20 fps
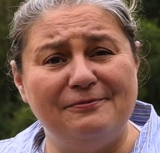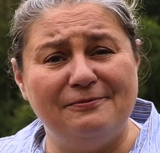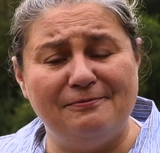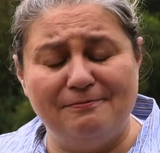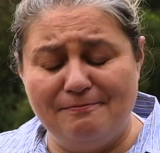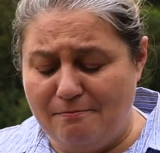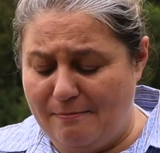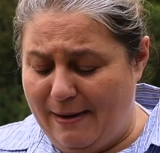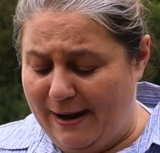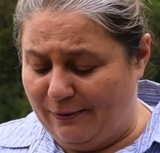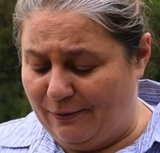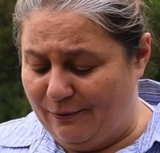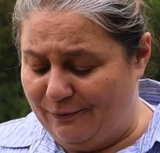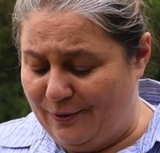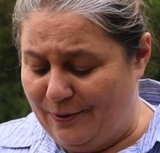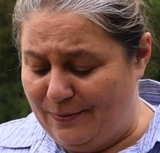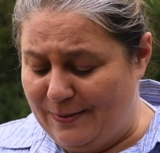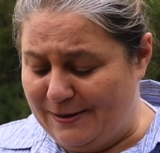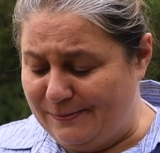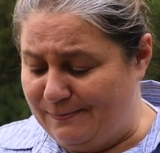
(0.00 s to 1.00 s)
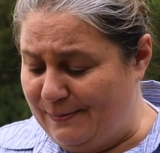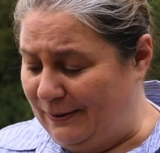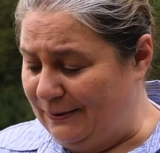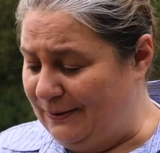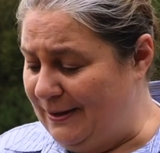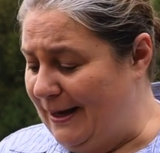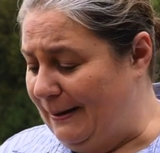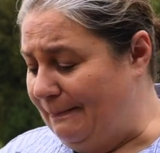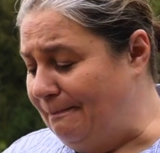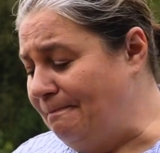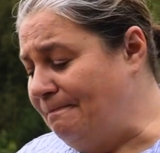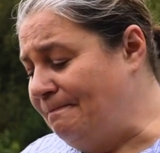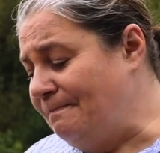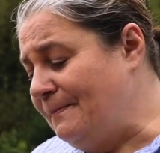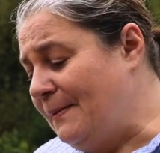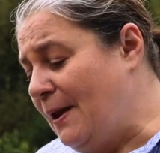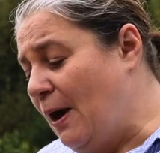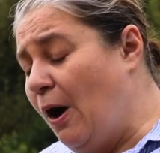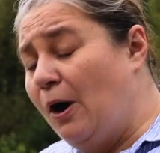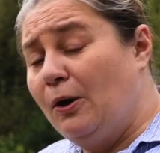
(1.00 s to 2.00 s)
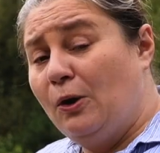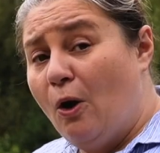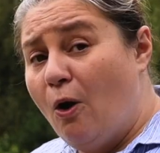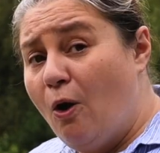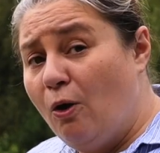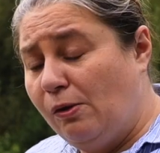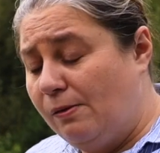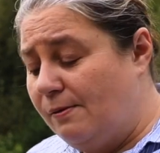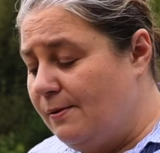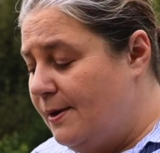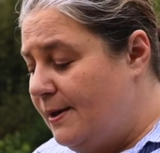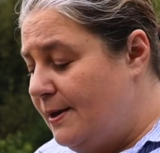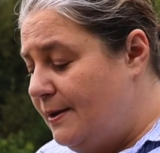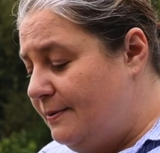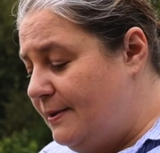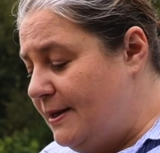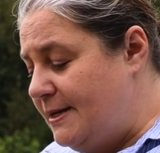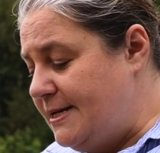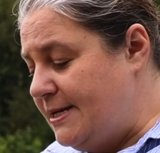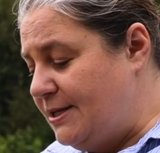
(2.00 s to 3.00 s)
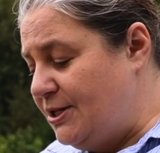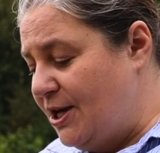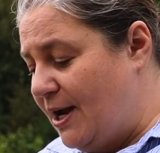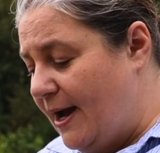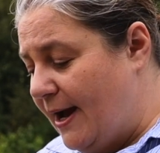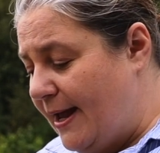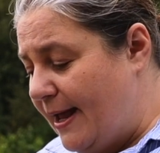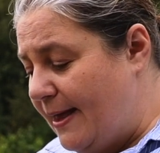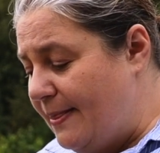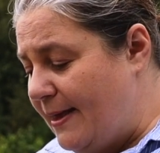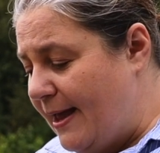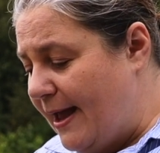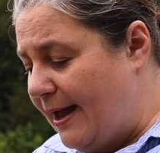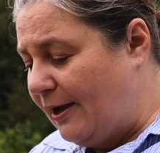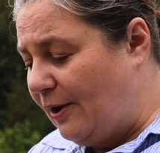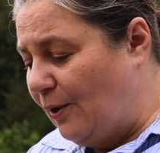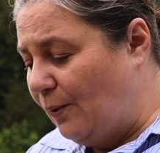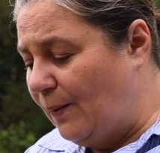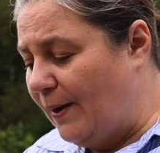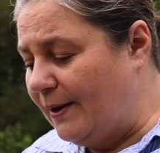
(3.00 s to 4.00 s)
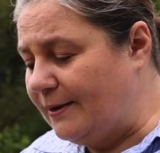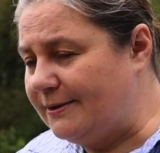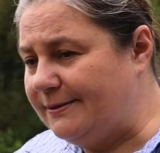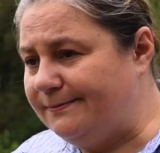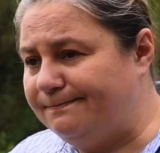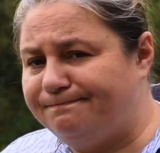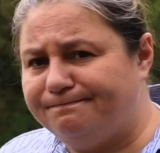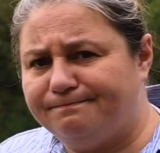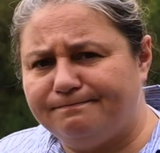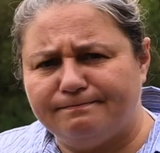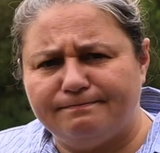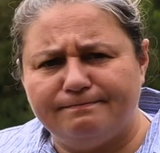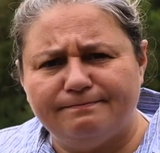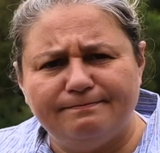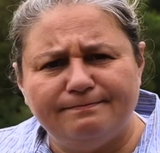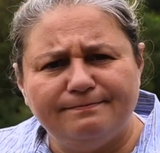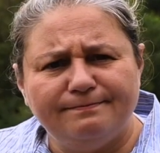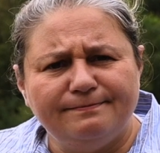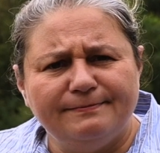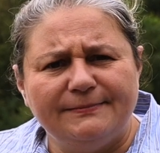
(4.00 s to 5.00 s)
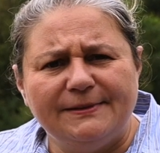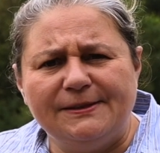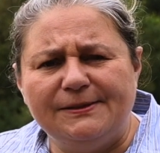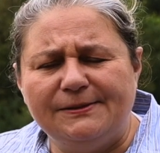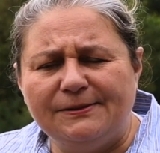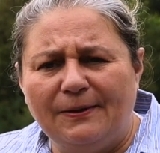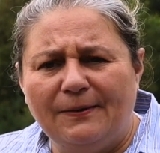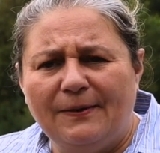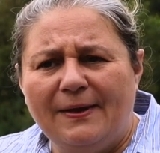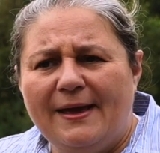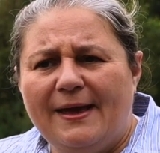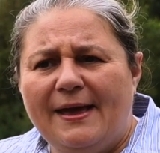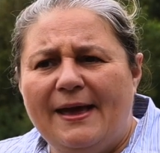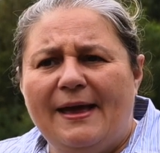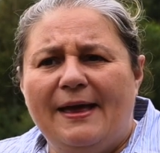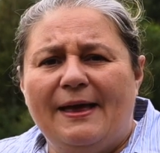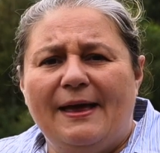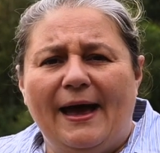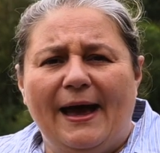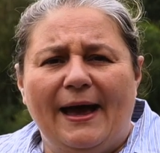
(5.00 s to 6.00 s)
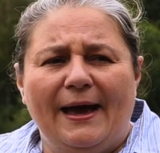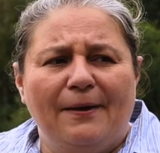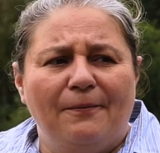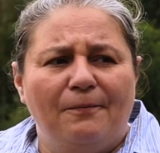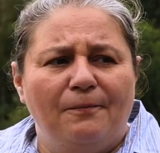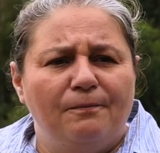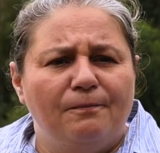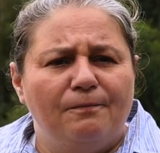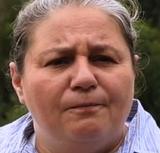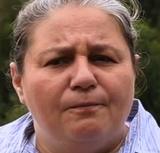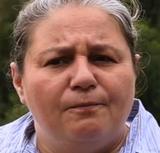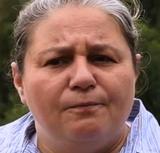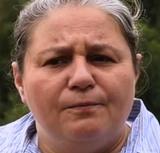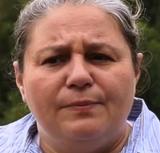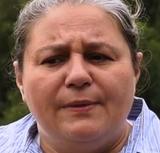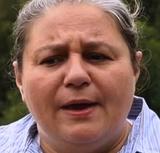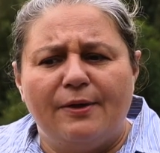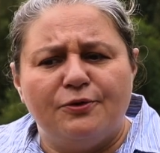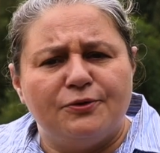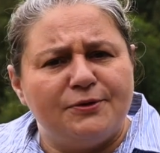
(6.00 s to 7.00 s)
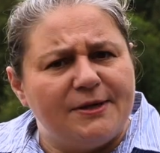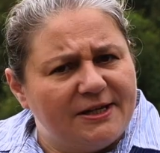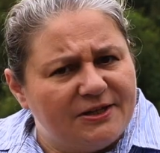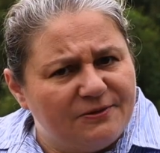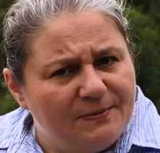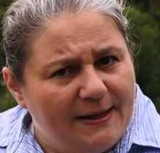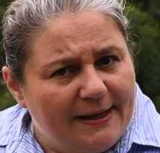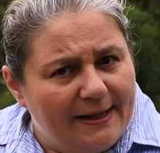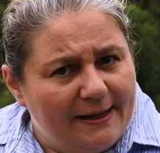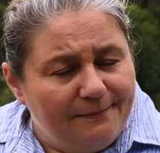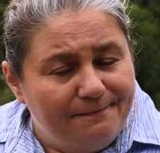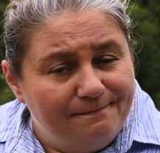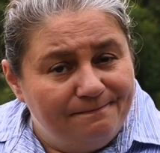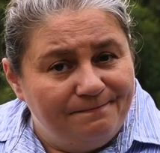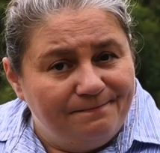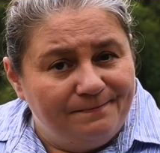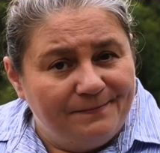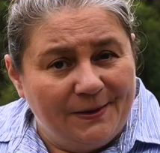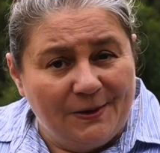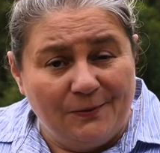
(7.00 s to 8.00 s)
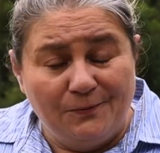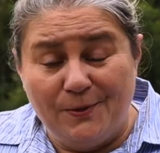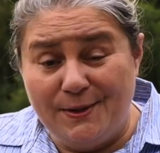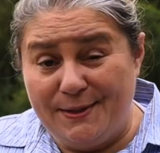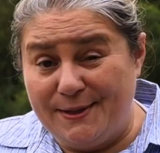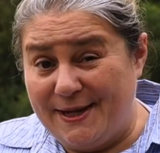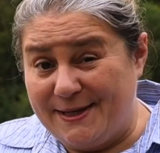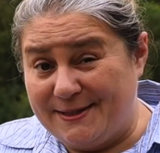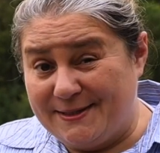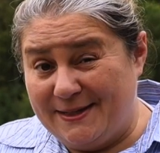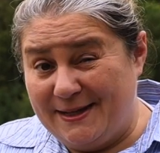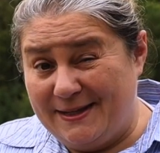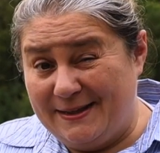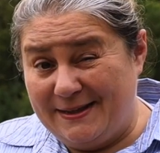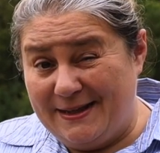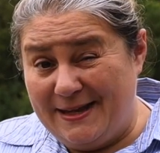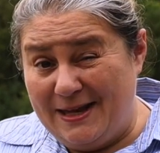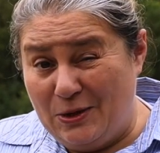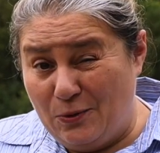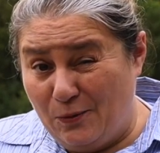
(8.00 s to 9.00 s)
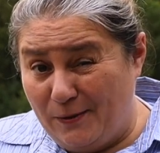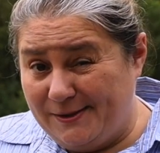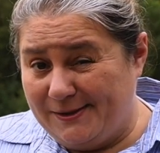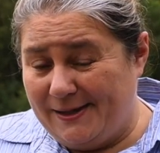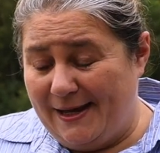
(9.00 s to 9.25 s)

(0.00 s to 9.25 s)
microphone that's built in on all the DJI and the AnchorWorks. So another test we did, we tested the noise